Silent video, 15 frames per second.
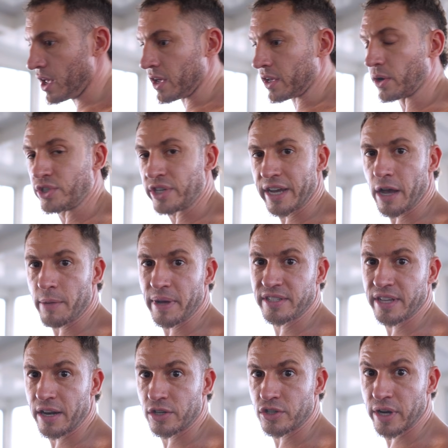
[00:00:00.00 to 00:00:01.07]
Go check out my
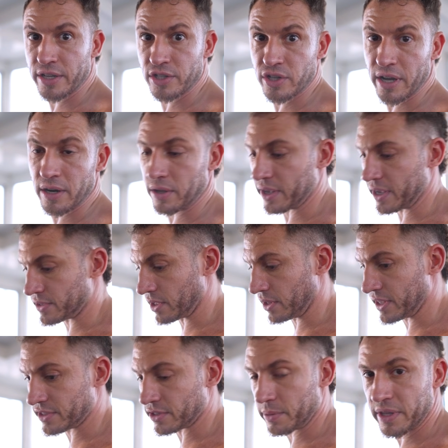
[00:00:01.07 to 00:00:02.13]
Tanner Trains channel. The
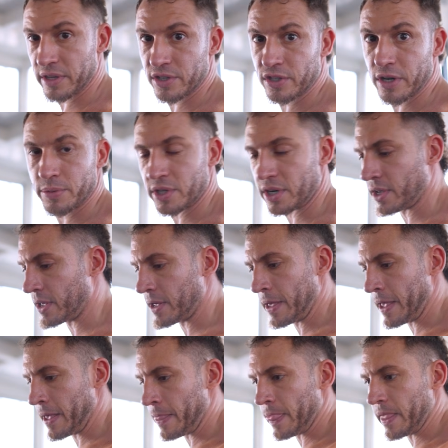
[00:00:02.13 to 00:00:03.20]
link's gonna be in the description,
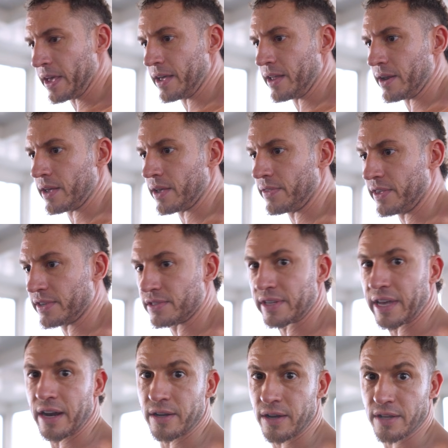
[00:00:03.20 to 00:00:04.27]
and this is the
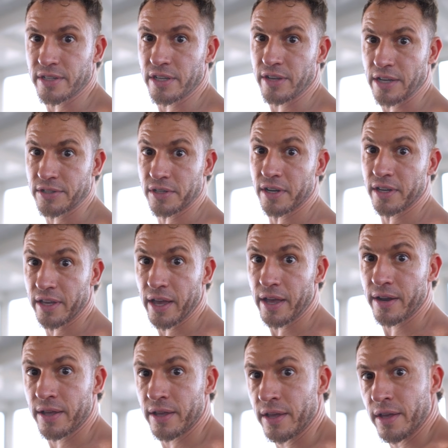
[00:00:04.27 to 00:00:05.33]
kind of content you guys are gonna get,
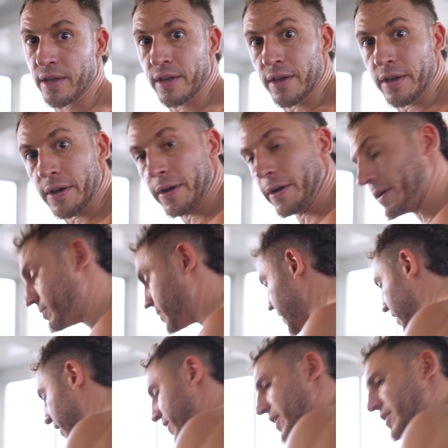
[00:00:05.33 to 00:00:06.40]
all right?
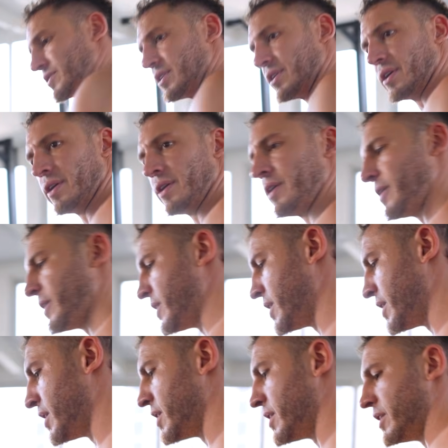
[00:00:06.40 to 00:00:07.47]
I think
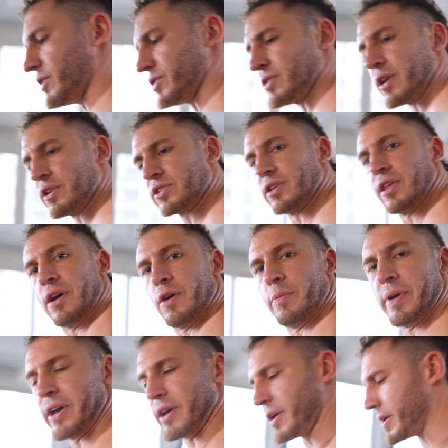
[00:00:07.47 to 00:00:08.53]
it'll start slow,
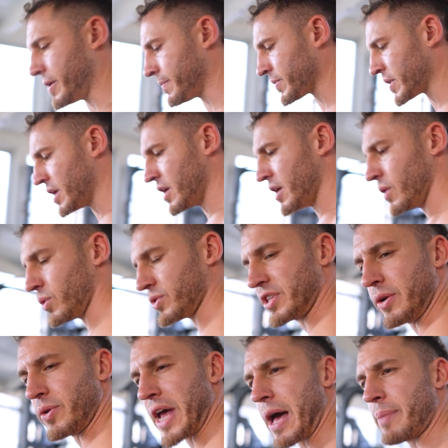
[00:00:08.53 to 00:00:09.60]
but we'll see
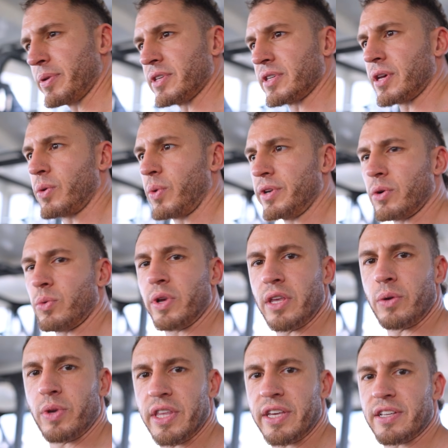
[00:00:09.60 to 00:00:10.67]
what happens when you're really,
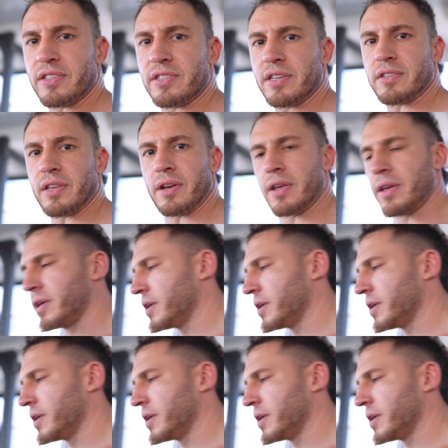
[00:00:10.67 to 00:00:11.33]
really consistent.